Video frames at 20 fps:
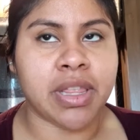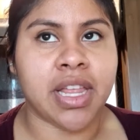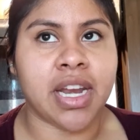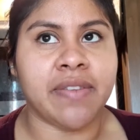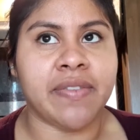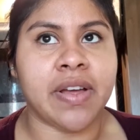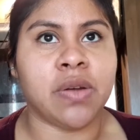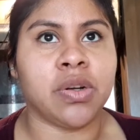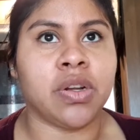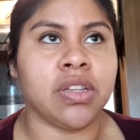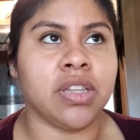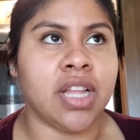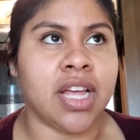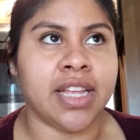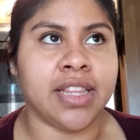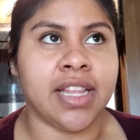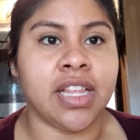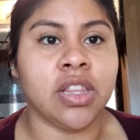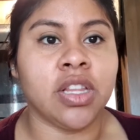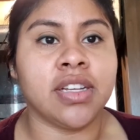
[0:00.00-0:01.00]
that I found online
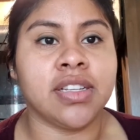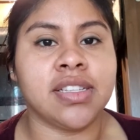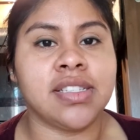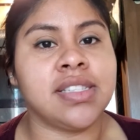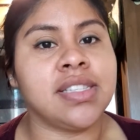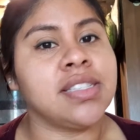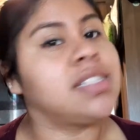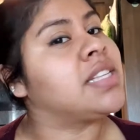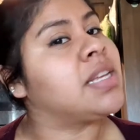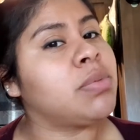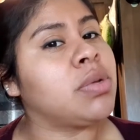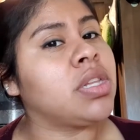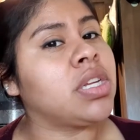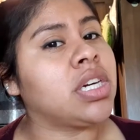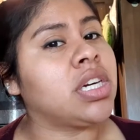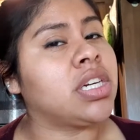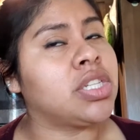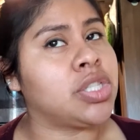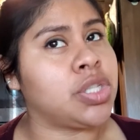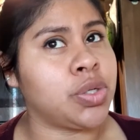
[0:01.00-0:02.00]
that looks
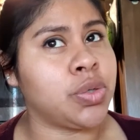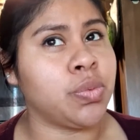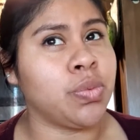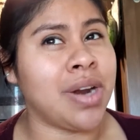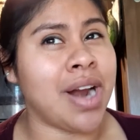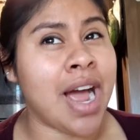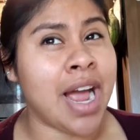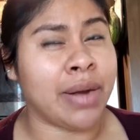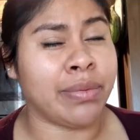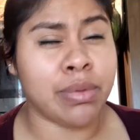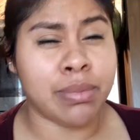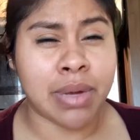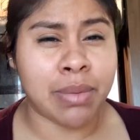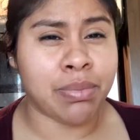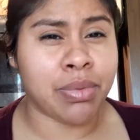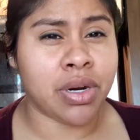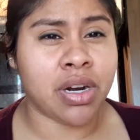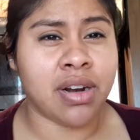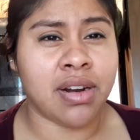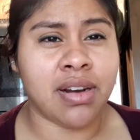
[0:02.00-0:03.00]
similar to what I
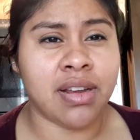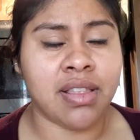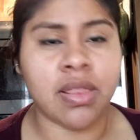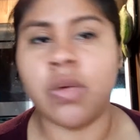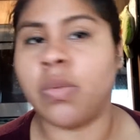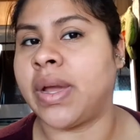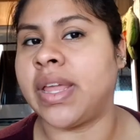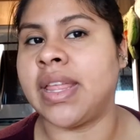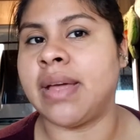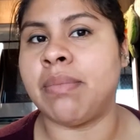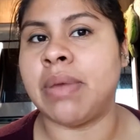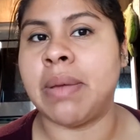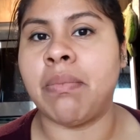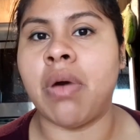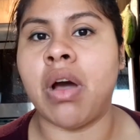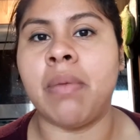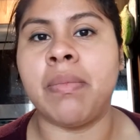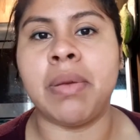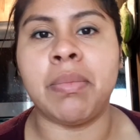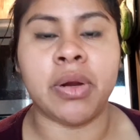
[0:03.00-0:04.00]
remember the way that my
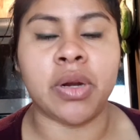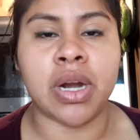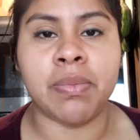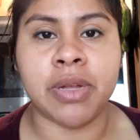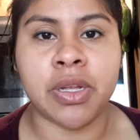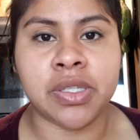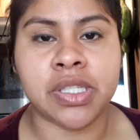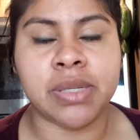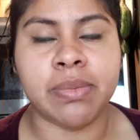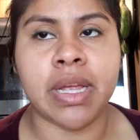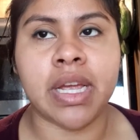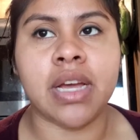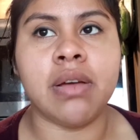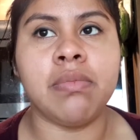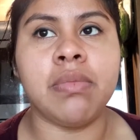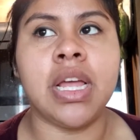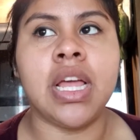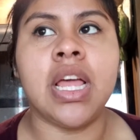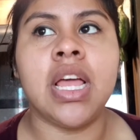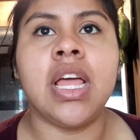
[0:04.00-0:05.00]
mom and my grandma used to make them.
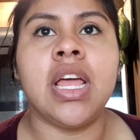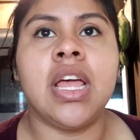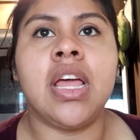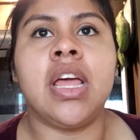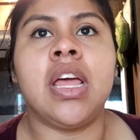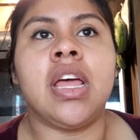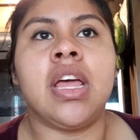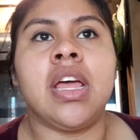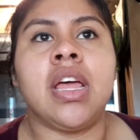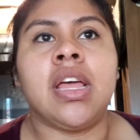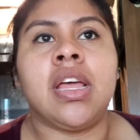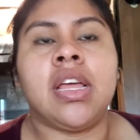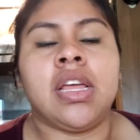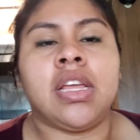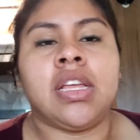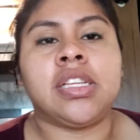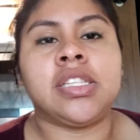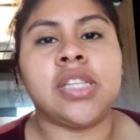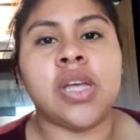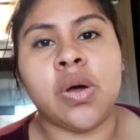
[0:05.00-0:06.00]

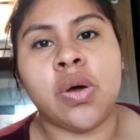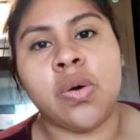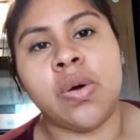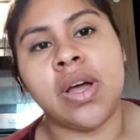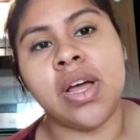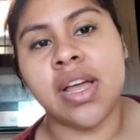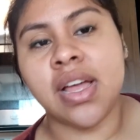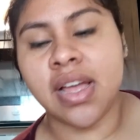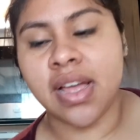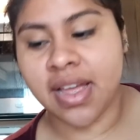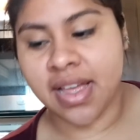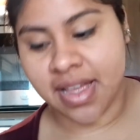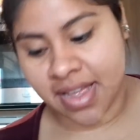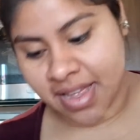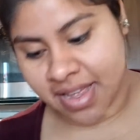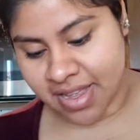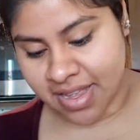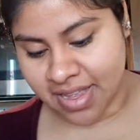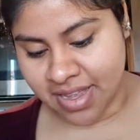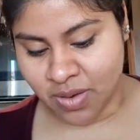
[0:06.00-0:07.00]
So
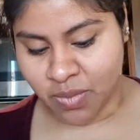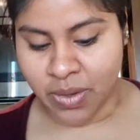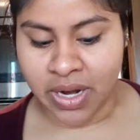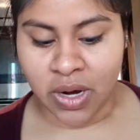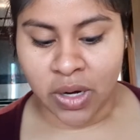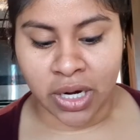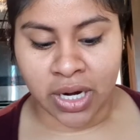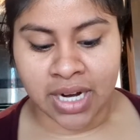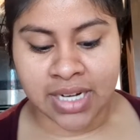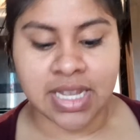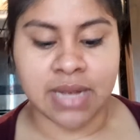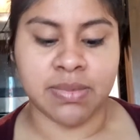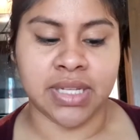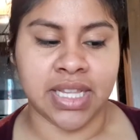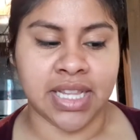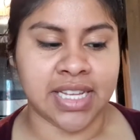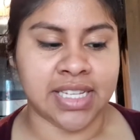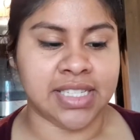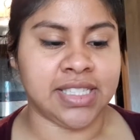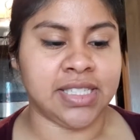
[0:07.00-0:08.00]
we are attempting
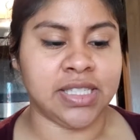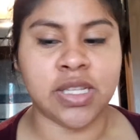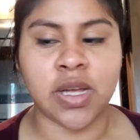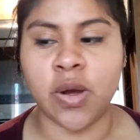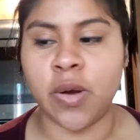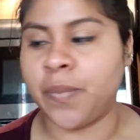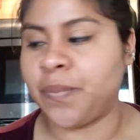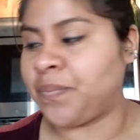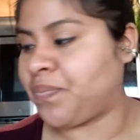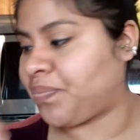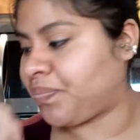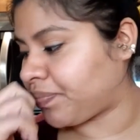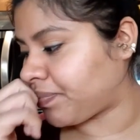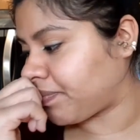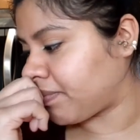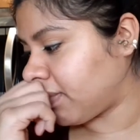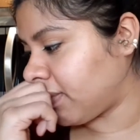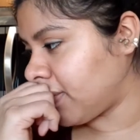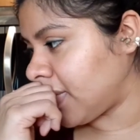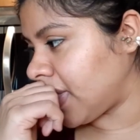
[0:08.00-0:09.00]
this. So
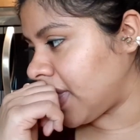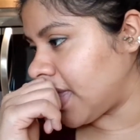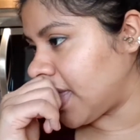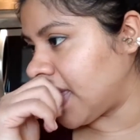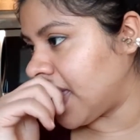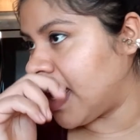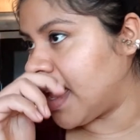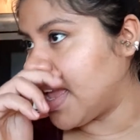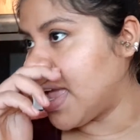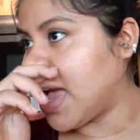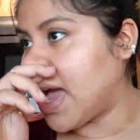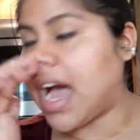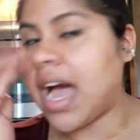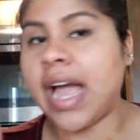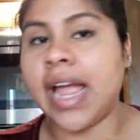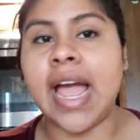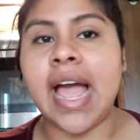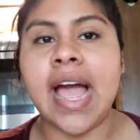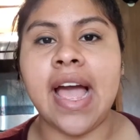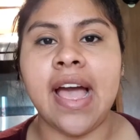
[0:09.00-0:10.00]
I
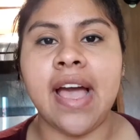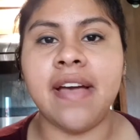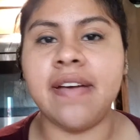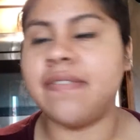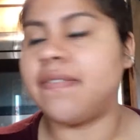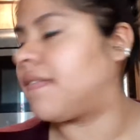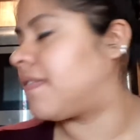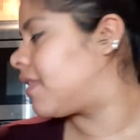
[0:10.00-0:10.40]
have